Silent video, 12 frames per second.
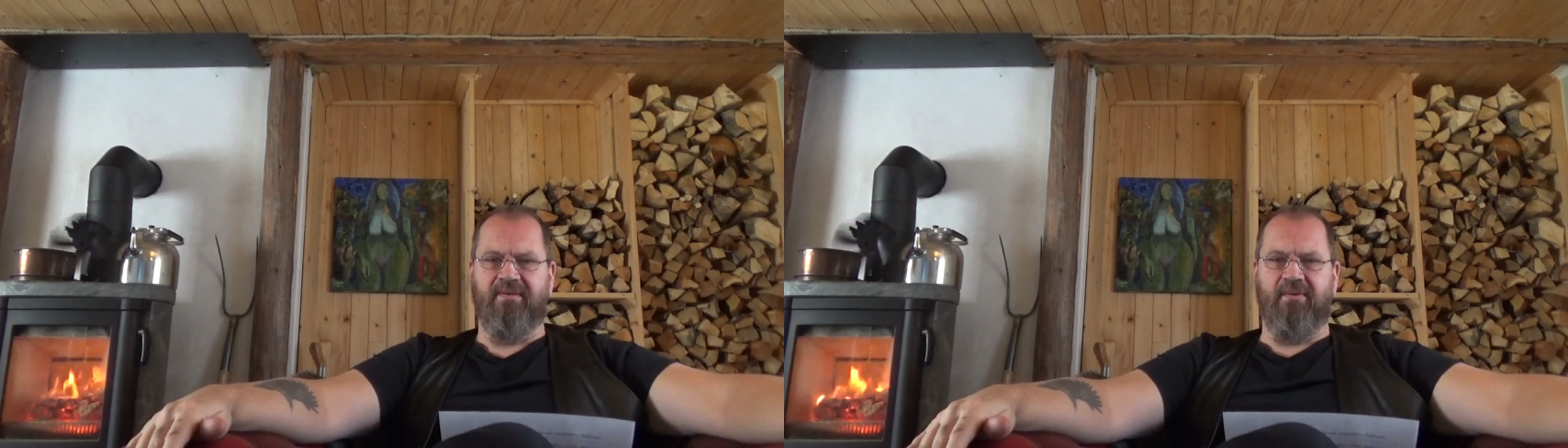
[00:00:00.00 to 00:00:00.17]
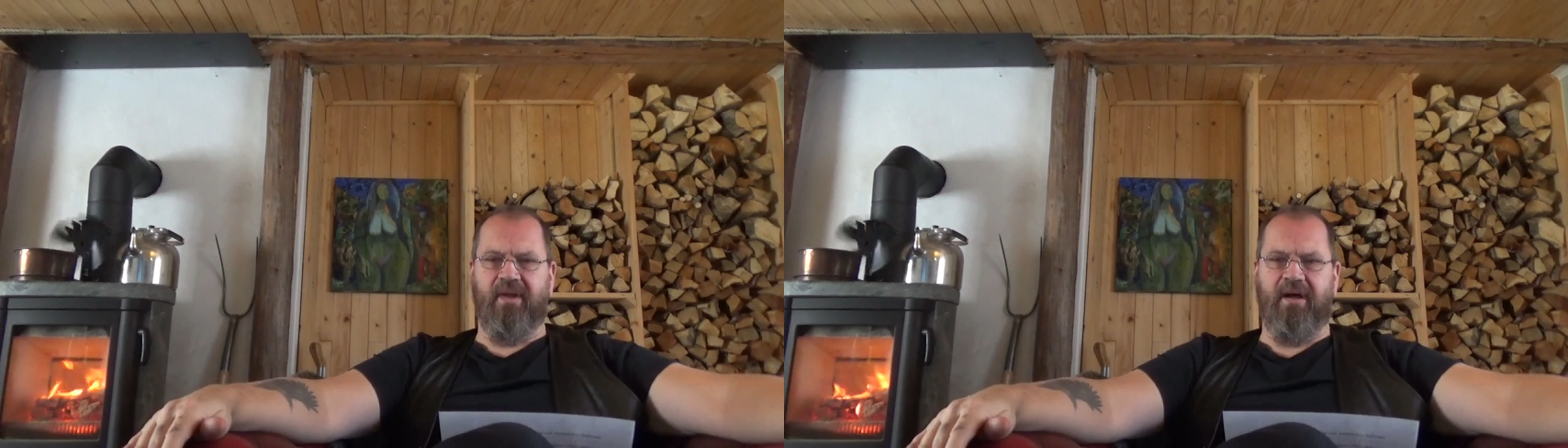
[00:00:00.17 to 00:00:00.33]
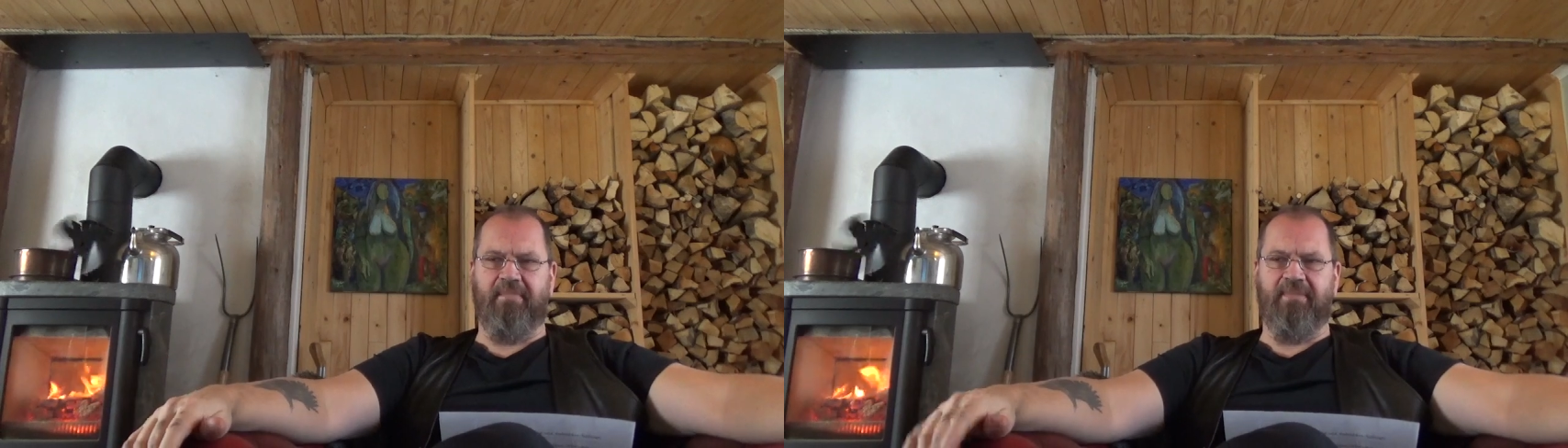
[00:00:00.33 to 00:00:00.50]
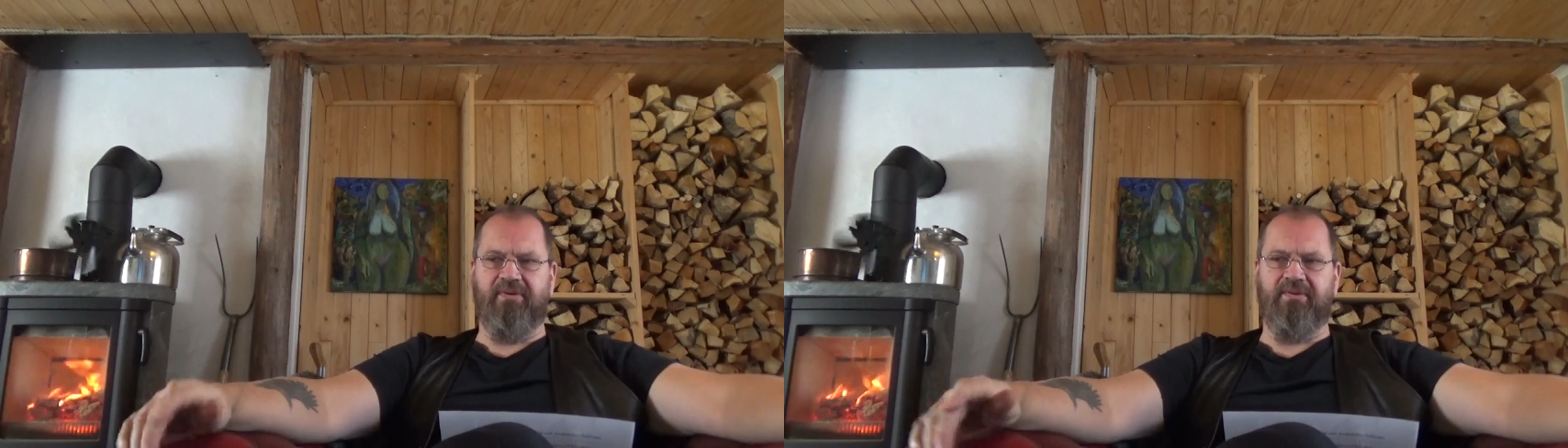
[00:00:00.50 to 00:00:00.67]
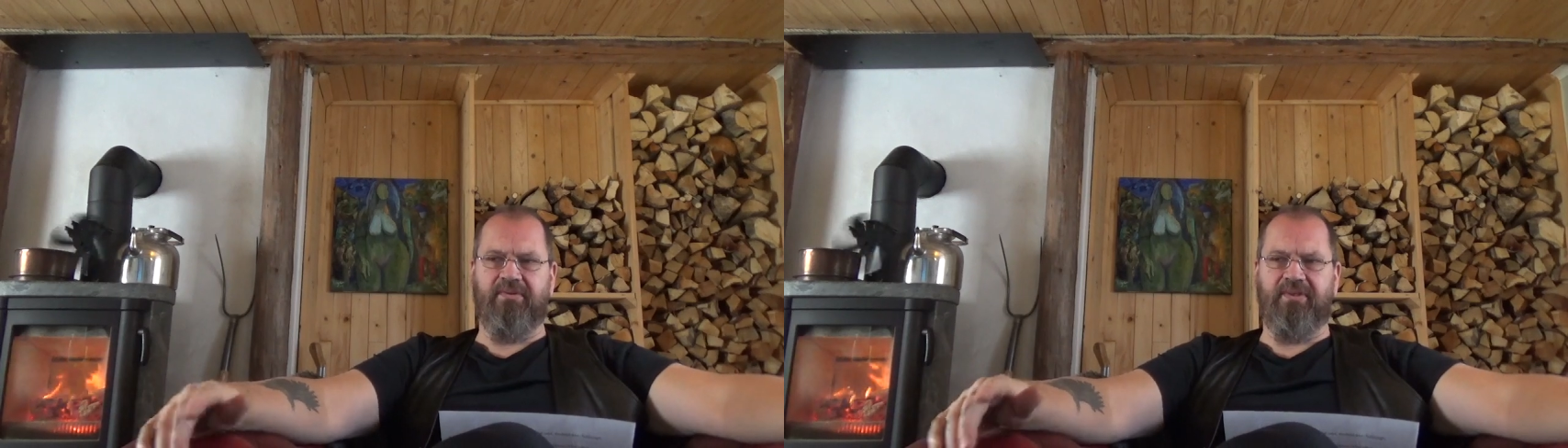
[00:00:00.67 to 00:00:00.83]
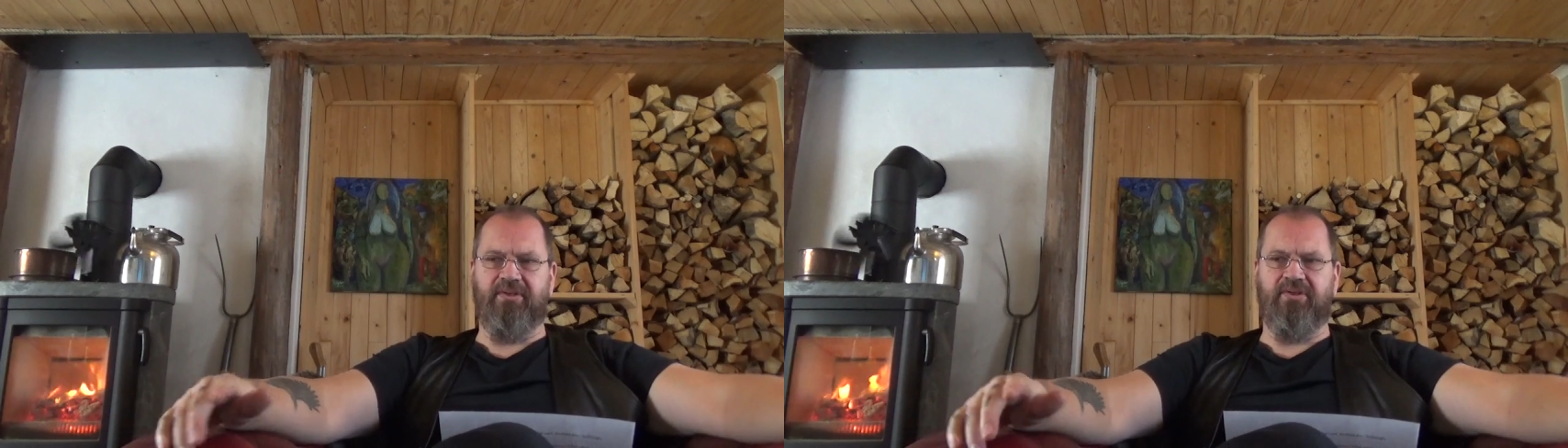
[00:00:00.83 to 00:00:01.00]
what happened
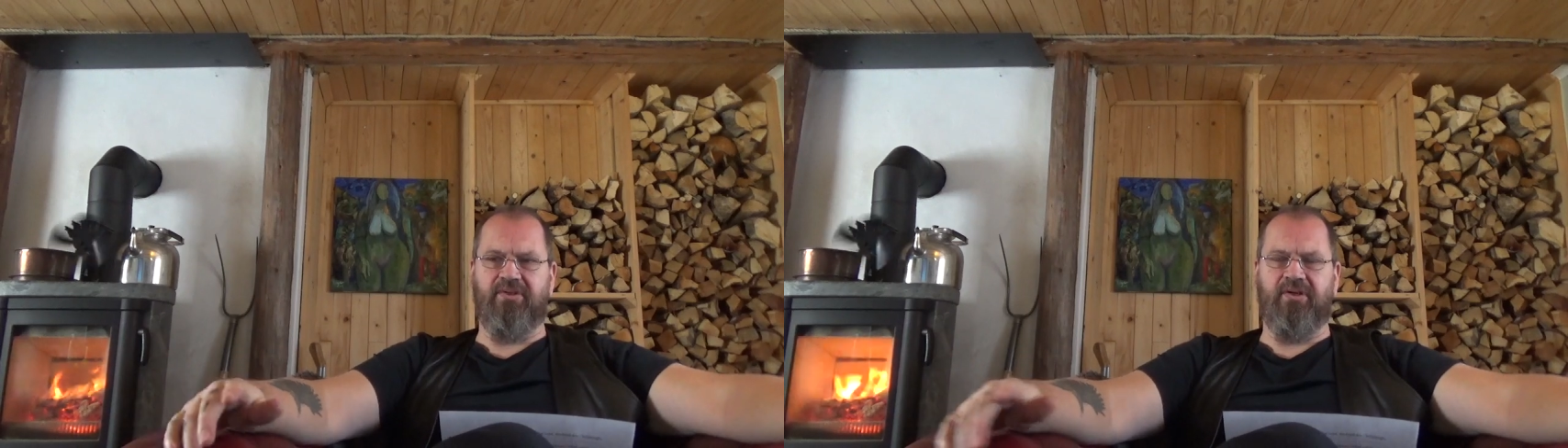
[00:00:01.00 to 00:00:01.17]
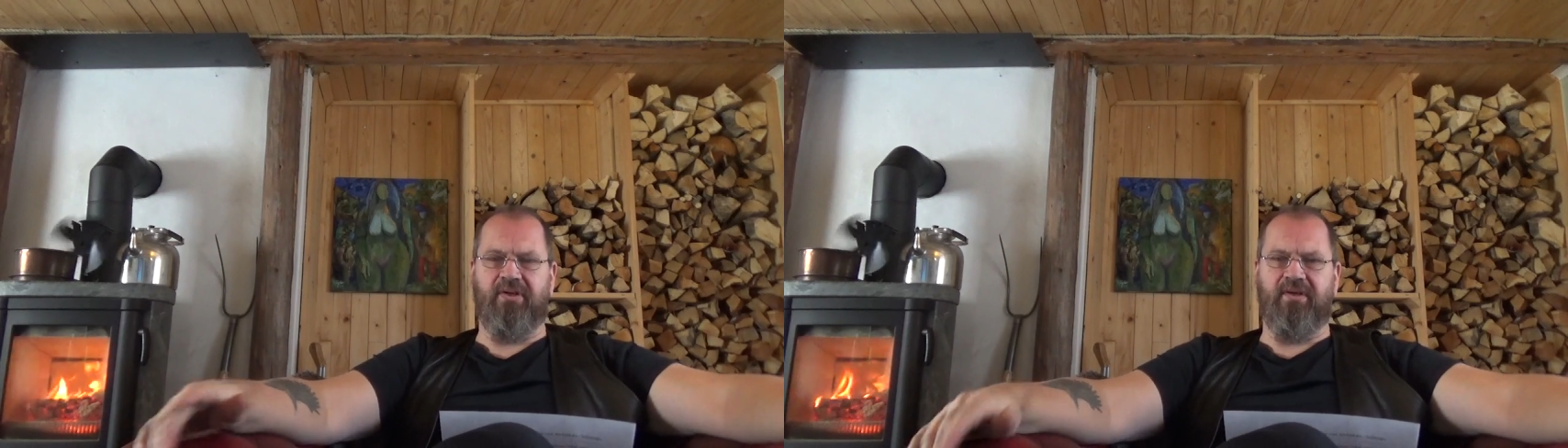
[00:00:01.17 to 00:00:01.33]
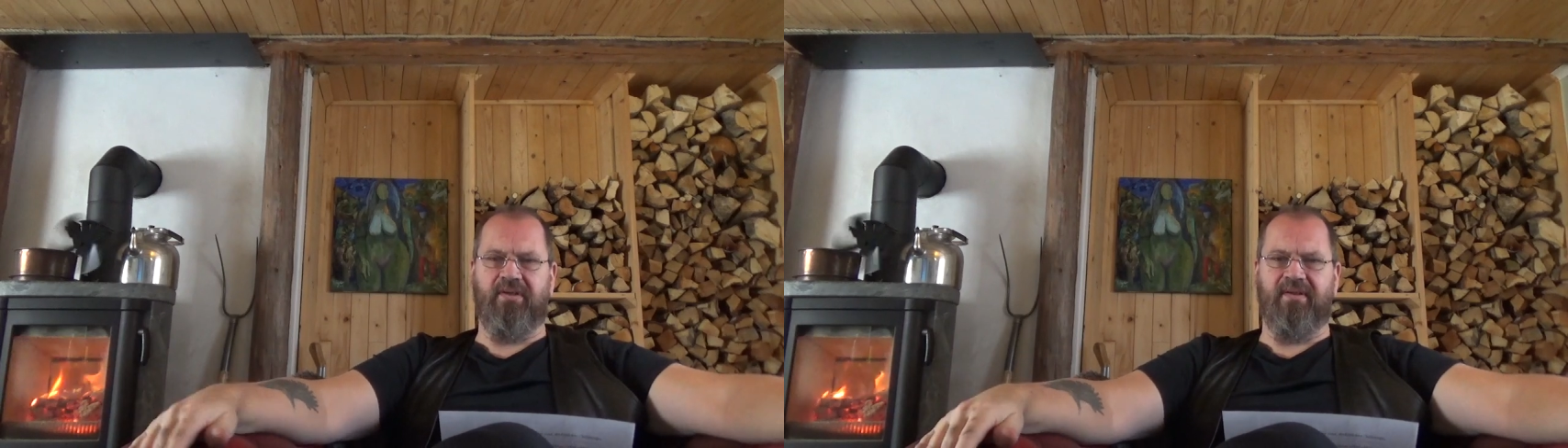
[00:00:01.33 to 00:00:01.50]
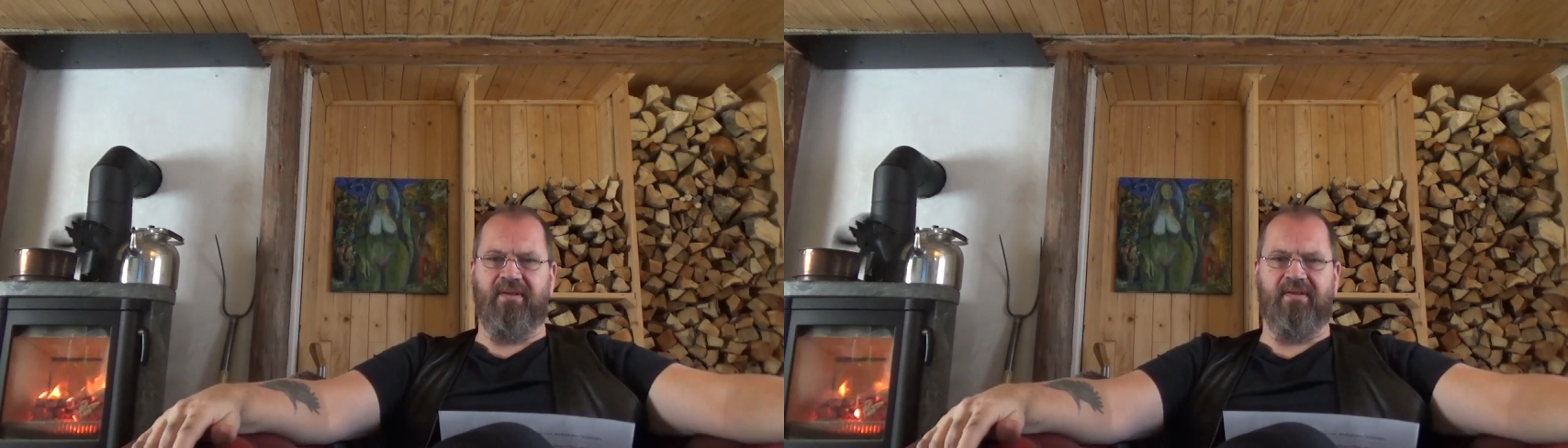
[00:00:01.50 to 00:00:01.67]
to these chicken?